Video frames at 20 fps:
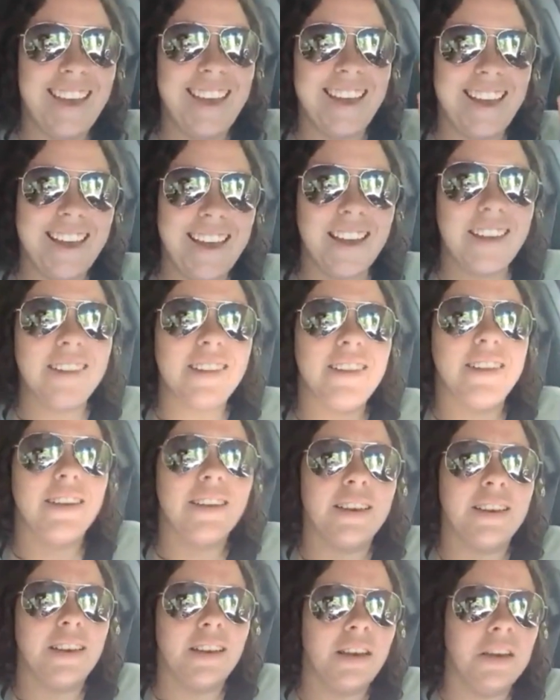Hey, guys!
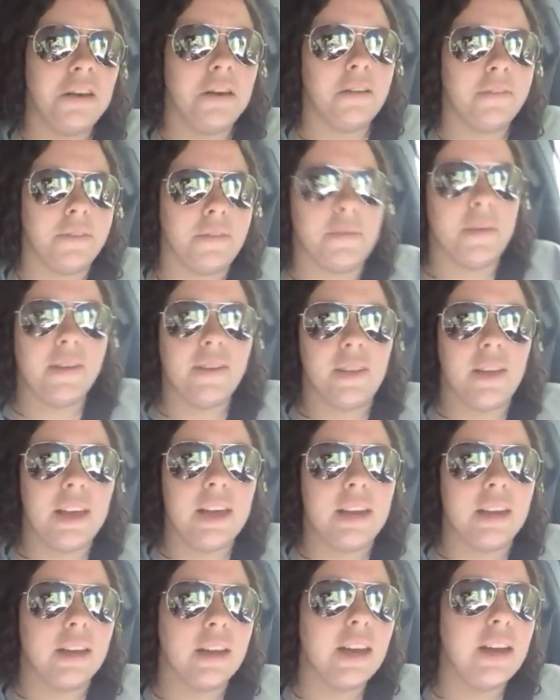From this
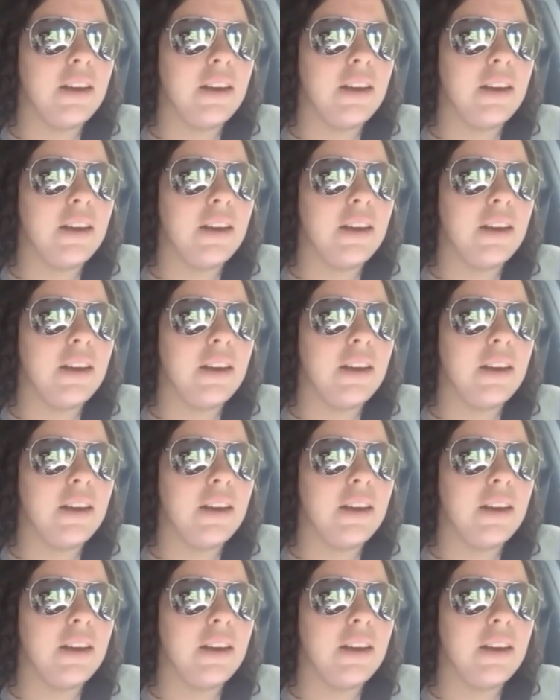lighting,